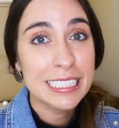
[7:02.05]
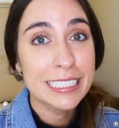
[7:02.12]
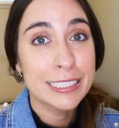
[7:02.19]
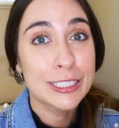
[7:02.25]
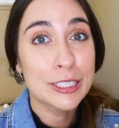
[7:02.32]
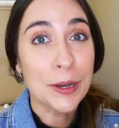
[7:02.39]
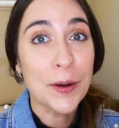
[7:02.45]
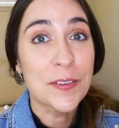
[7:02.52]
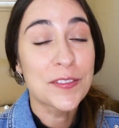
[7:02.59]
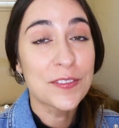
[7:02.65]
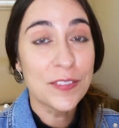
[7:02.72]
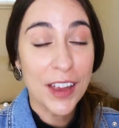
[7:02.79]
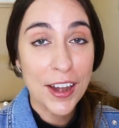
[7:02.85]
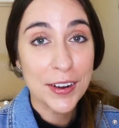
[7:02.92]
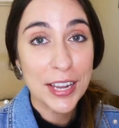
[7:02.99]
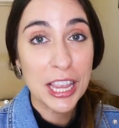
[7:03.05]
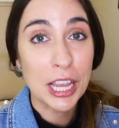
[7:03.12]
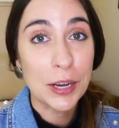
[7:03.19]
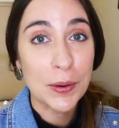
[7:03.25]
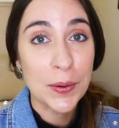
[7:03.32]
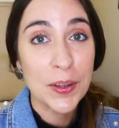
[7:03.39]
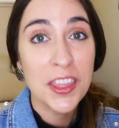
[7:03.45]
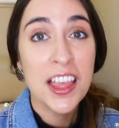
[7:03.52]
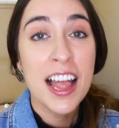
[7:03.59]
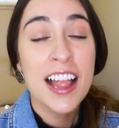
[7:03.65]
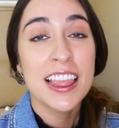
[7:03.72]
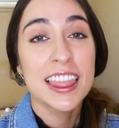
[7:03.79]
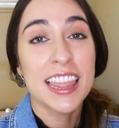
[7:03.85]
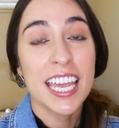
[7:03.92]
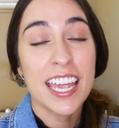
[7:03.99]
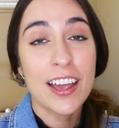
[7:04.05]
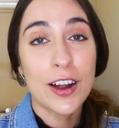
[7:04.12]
So very low. They